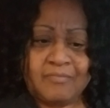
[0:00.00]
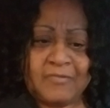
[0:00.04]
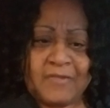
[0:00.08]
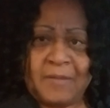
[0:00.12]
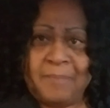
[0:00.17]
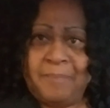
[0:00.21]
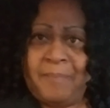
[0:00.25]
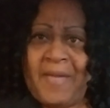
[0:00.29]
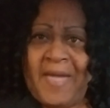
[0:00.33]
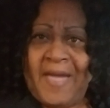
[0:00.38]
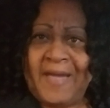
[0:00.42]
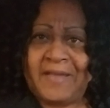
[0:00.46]

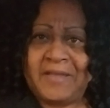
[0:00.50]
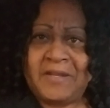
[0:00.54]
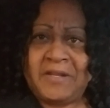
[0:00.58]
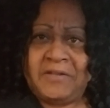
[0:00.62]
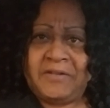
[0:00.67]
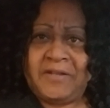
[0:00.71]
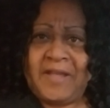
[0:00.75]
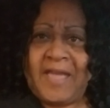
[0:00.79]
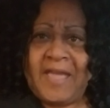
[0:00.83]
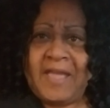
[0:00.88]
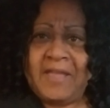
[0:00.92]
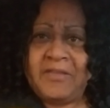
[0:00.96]
back in the
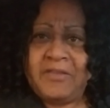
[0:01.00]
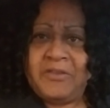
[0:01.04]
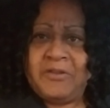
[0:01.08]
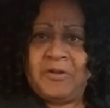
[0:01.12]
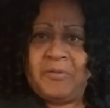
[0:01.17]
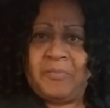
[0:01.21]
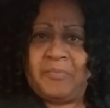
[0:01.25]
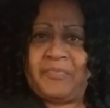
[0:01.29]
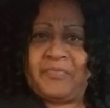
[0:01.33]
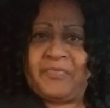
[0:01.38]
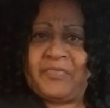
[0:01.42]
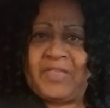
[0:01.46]
day, you
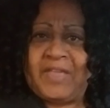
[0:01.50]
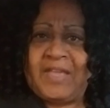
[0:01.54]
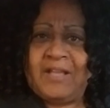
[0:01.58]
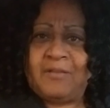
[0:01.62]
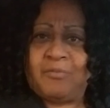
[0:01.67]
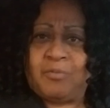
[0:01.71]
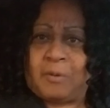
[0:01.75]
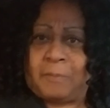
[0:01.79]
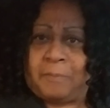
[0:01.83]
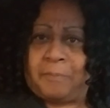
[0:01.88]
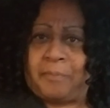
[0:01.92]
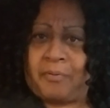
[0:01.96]
know, things
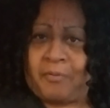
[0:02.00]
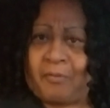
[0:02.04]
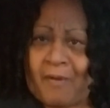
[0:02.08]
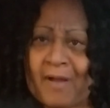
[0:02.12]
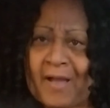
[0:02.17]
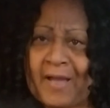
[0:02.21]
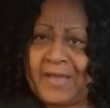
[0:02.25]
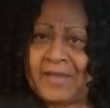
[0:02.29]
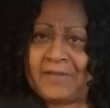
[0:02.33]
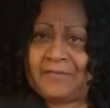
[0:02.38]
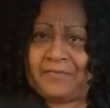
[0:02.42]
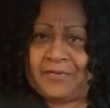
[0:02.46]
were
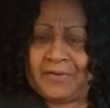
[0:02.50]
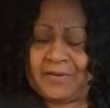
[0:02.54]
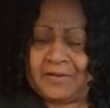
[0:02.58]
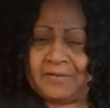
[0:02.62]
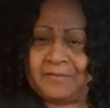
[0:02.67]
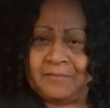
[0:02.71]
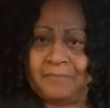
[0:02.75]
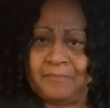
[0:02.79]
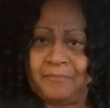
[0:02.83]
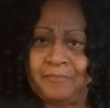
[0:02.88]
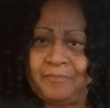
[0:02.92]
private.